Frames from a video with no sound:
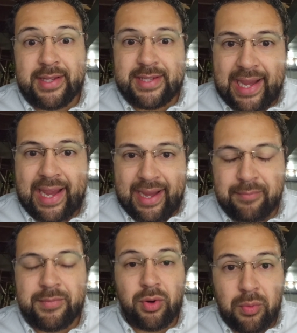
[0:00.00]
It is a
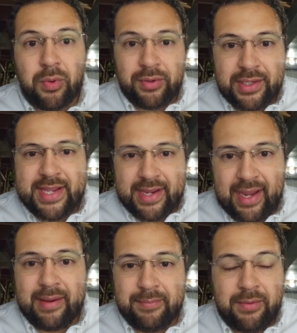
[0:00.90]
game. Your world is a
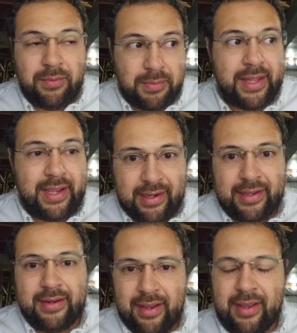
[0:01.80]
game that we're
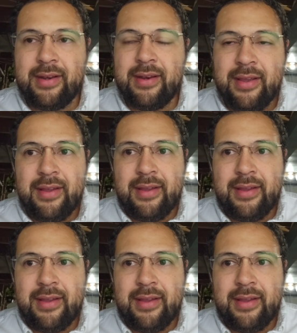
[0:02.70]
playing, and